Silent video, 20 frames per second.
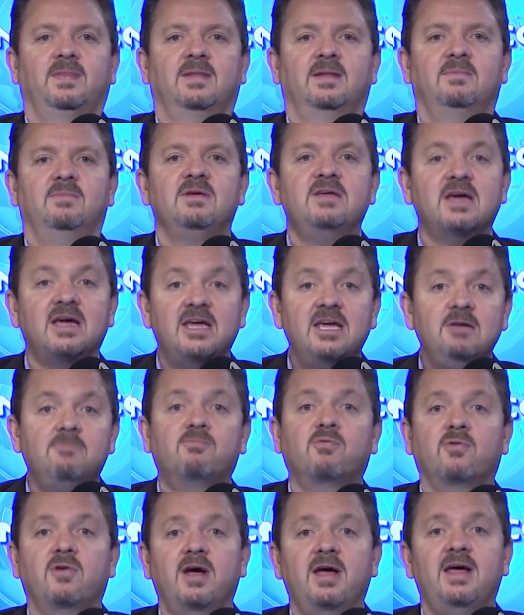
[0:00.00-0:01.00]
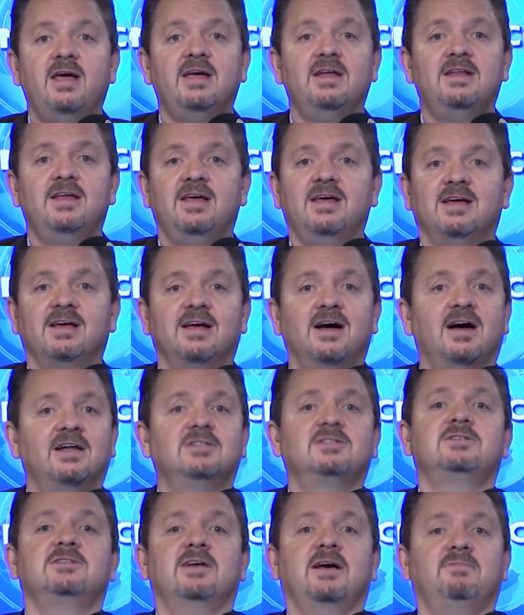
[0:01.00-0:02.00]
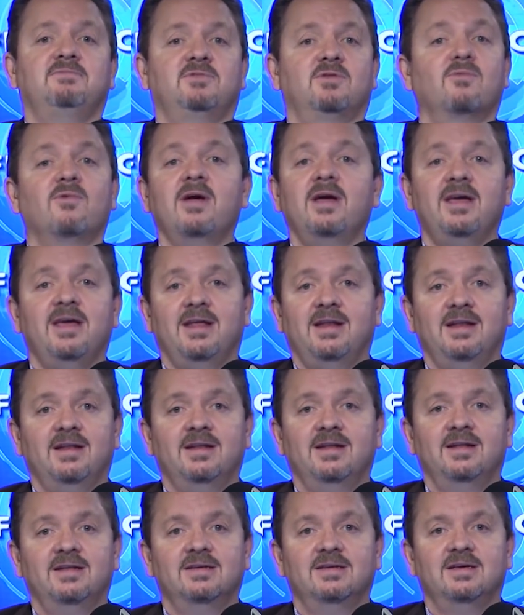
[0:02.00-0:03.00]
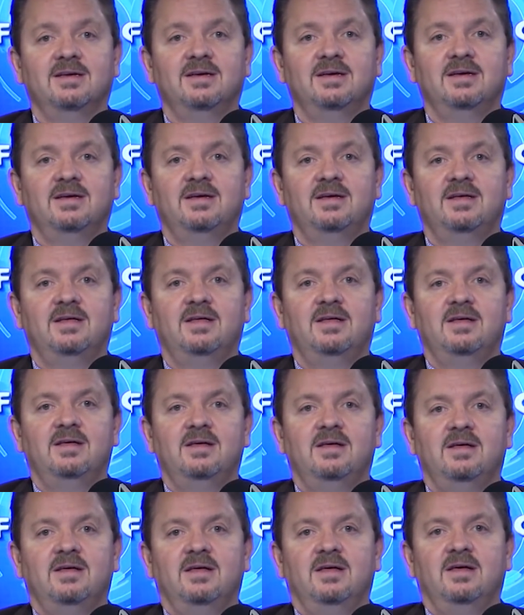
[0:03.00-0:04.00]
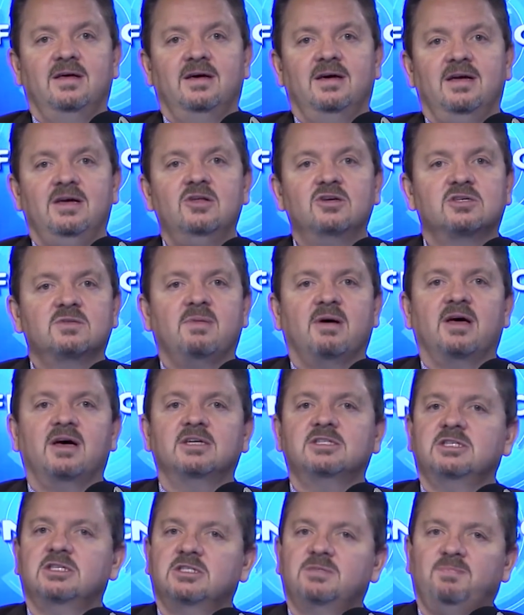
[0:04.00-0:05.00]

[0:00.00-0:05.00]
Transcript: But yet he prayed and God stopped the rain. Mm. You know, it's about us just